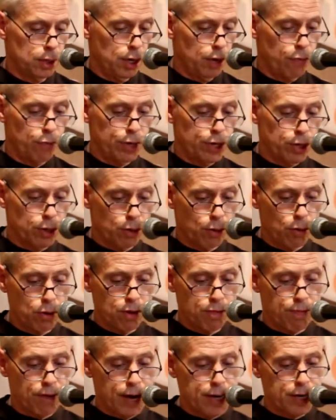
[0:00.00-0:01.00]
if we can
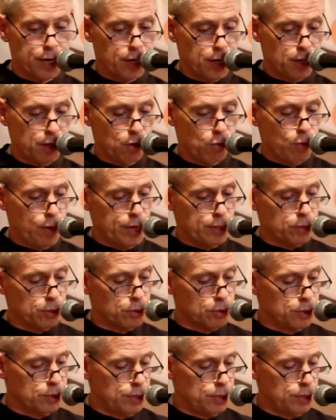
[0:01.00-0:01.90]
only find another way to